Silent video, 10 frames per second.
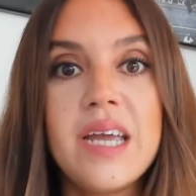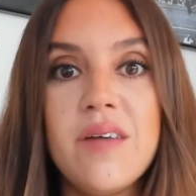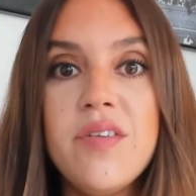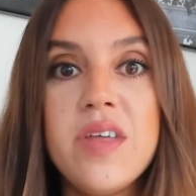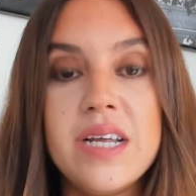
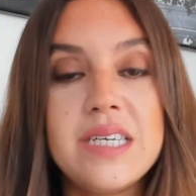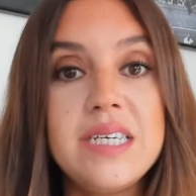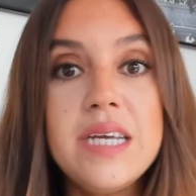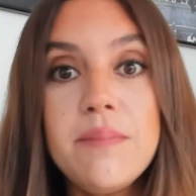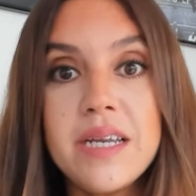given that it's
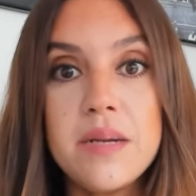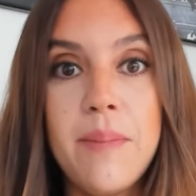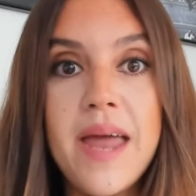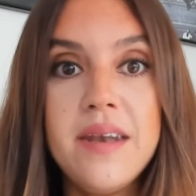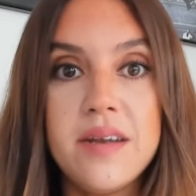deeply
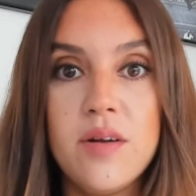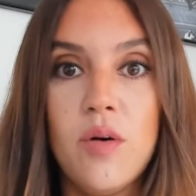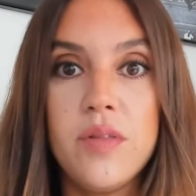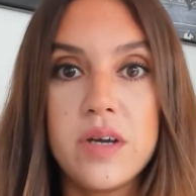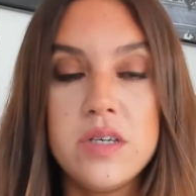dependent
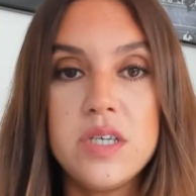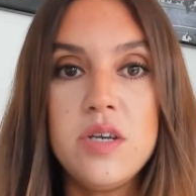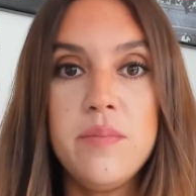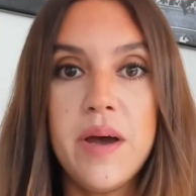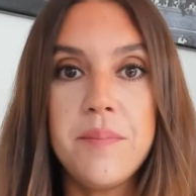on the
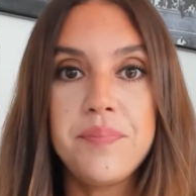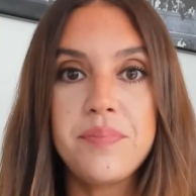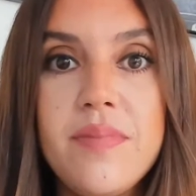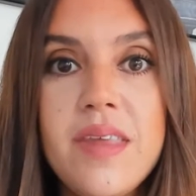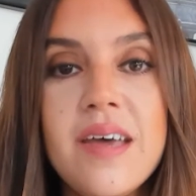consumer.
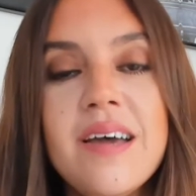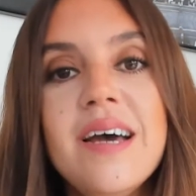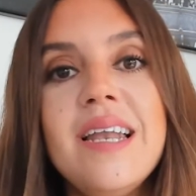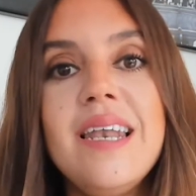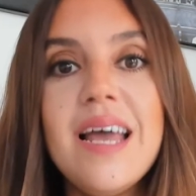
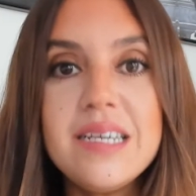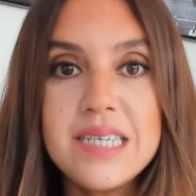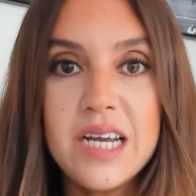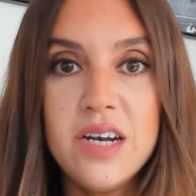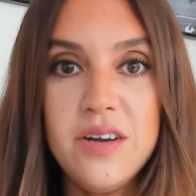
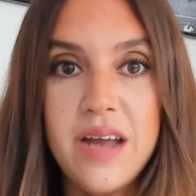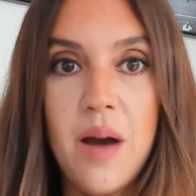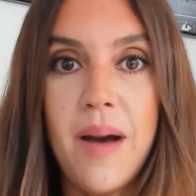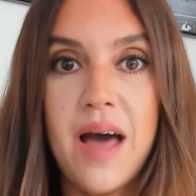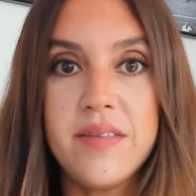Let's take a look
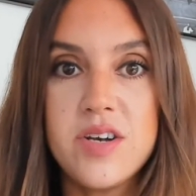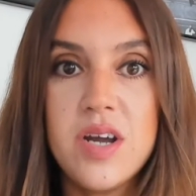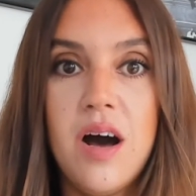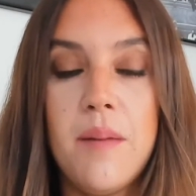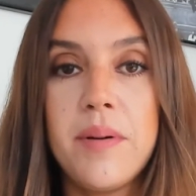now at the chart